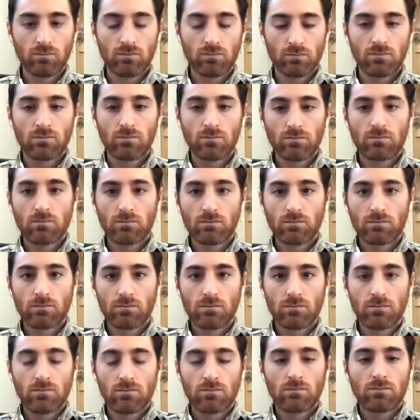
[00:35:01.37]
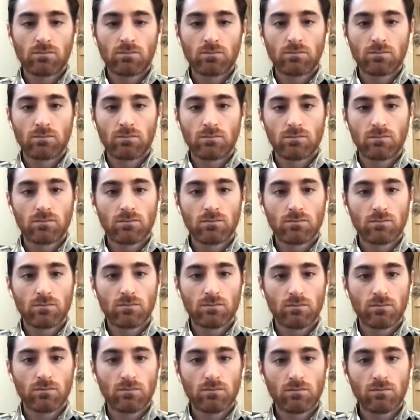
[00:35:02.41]

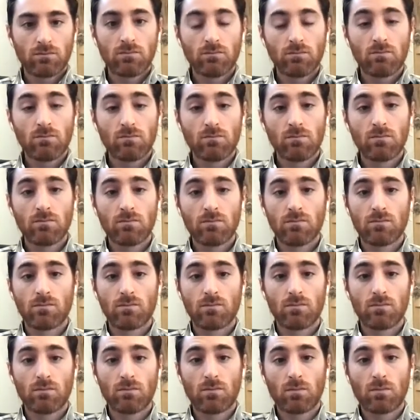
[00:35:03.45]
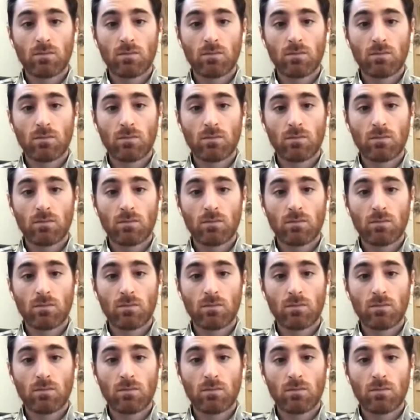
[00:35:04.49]
No words are spoken by the person on screen.